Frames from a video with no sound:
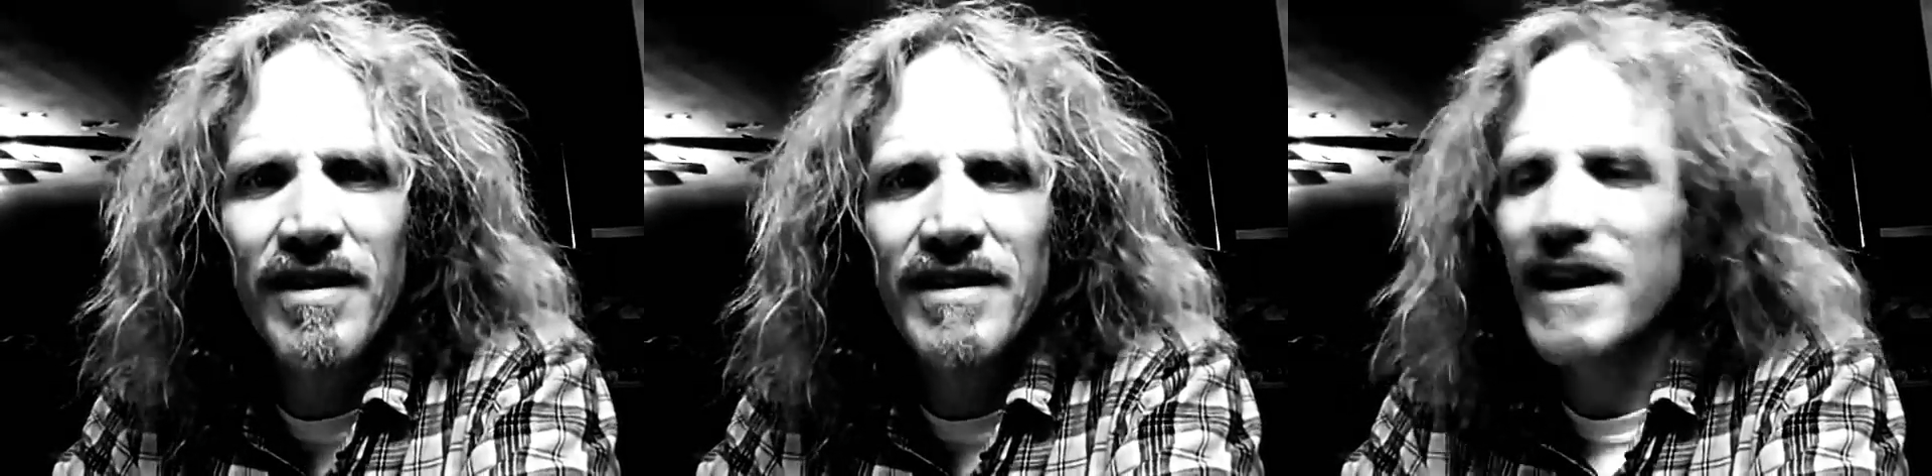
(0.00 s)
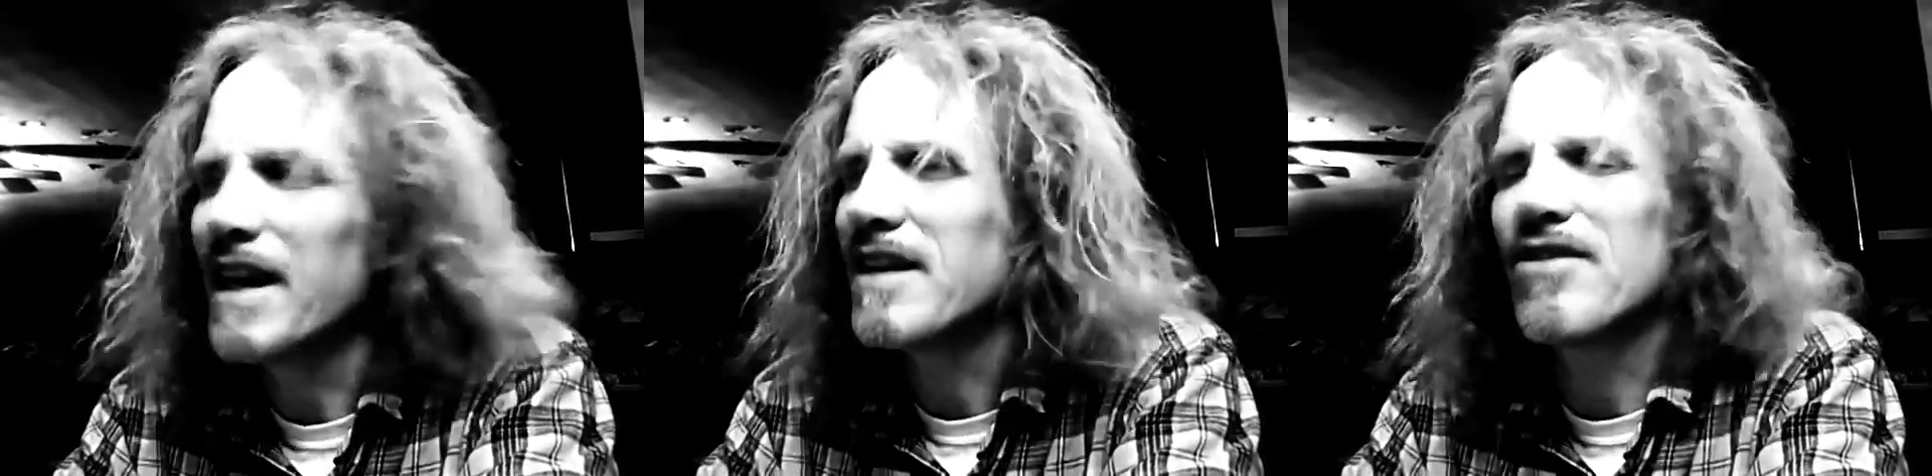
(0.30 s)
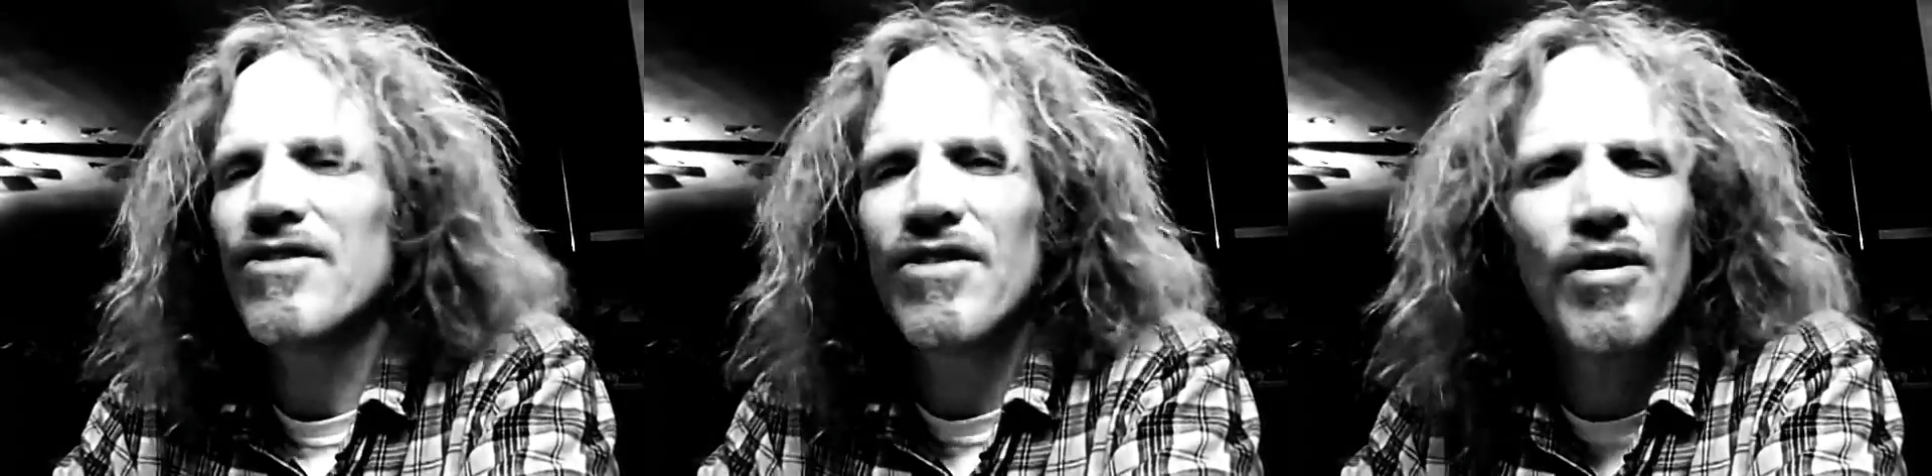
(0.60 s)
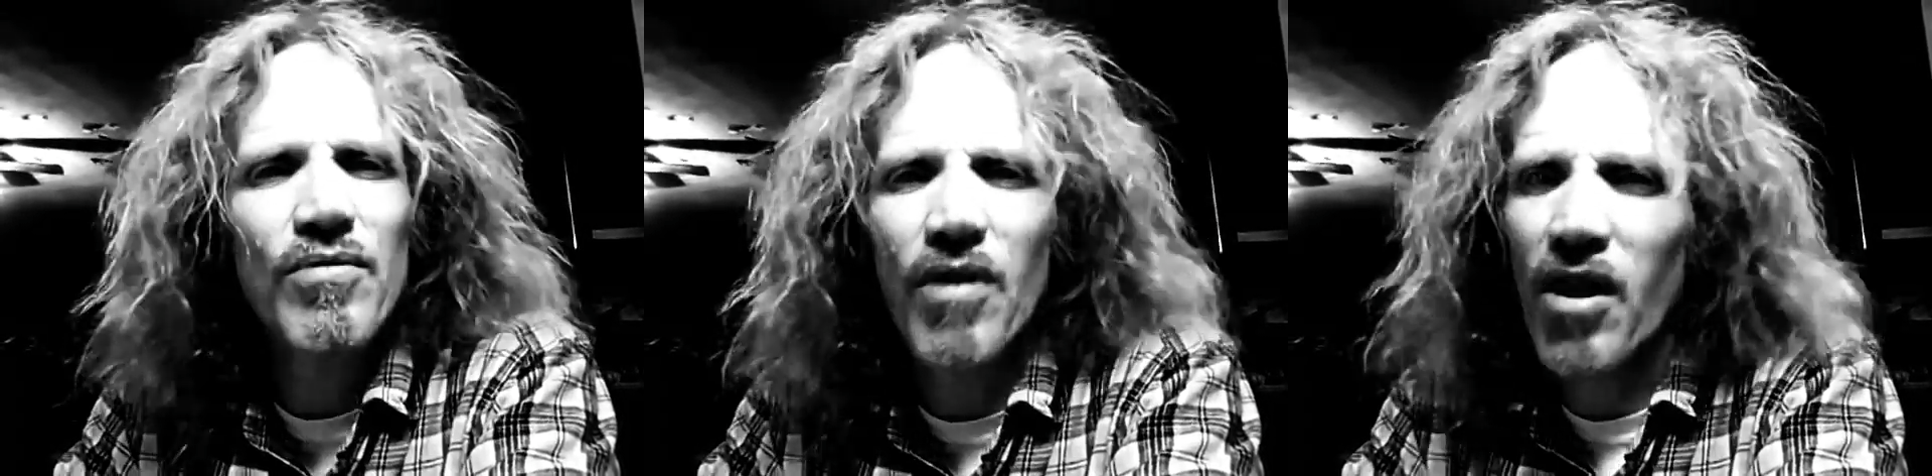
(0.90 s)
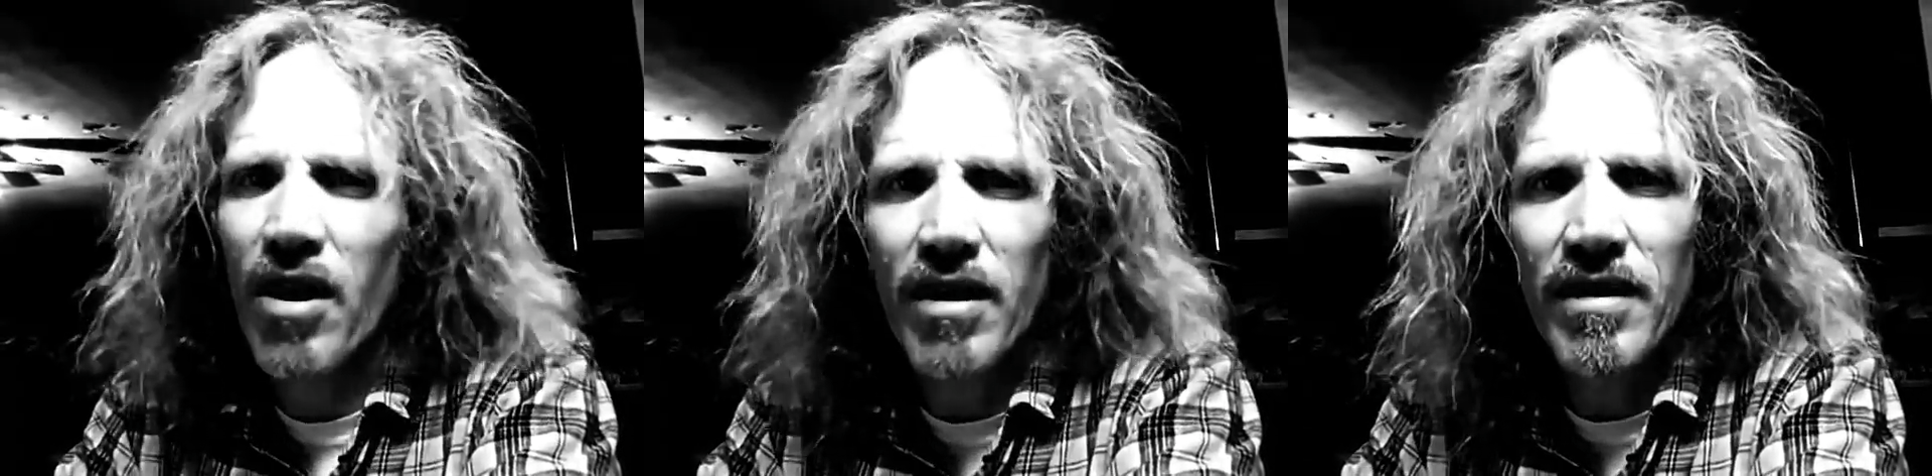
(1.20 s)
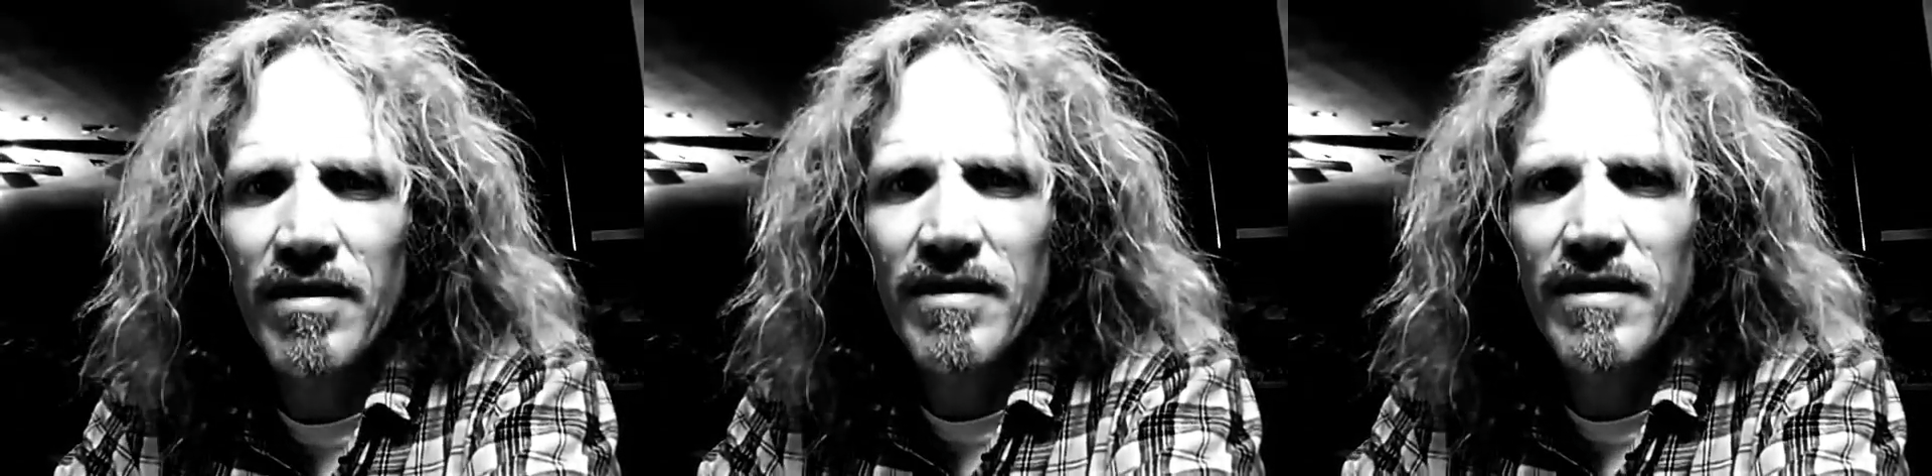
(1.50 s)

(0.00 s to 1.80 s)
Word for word: to get it so wrong.